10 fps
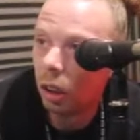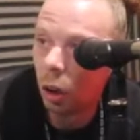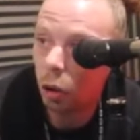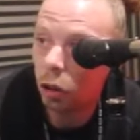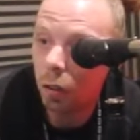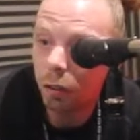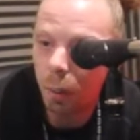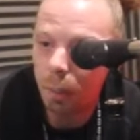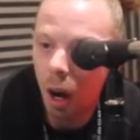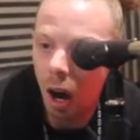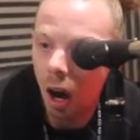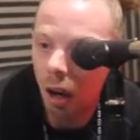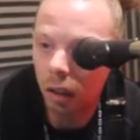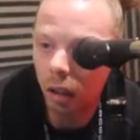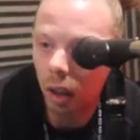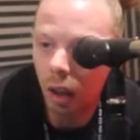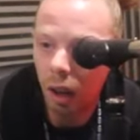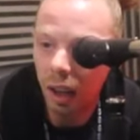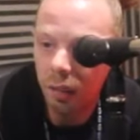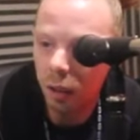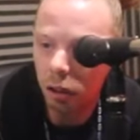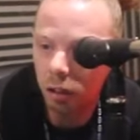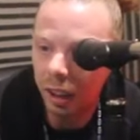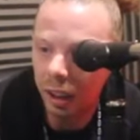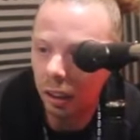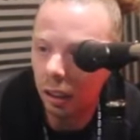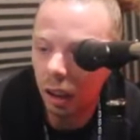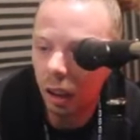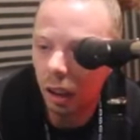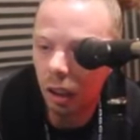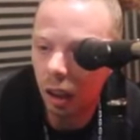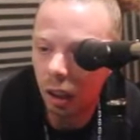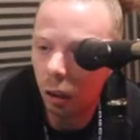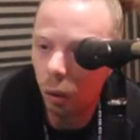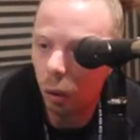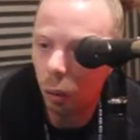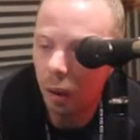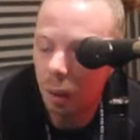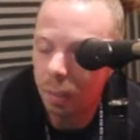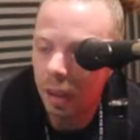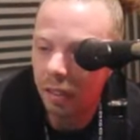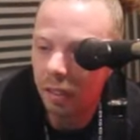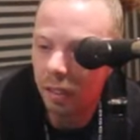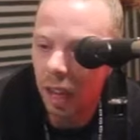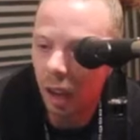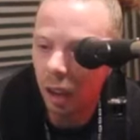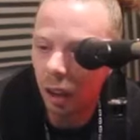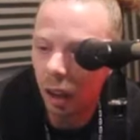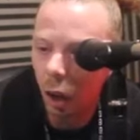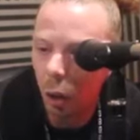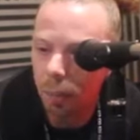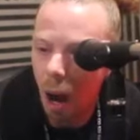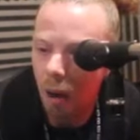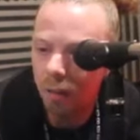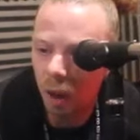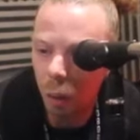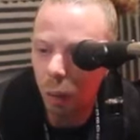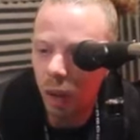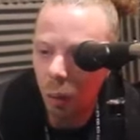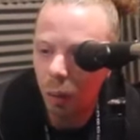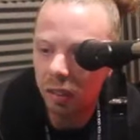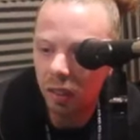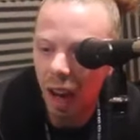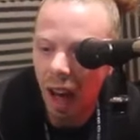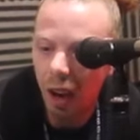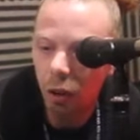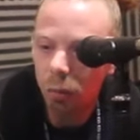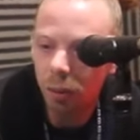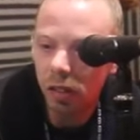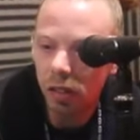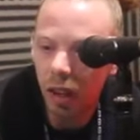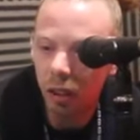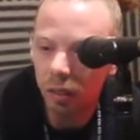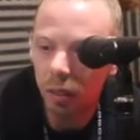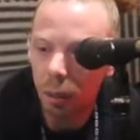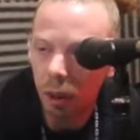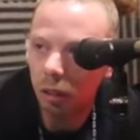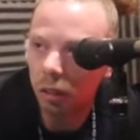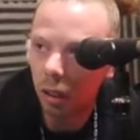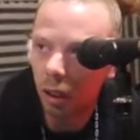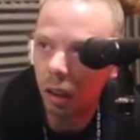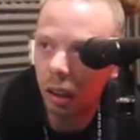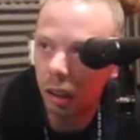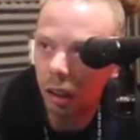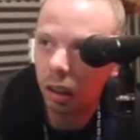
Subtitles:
you know, Crofton Park, Hither Green, you know, all them places there. But I found when I went to like Owlsby Estate, I was like, blood.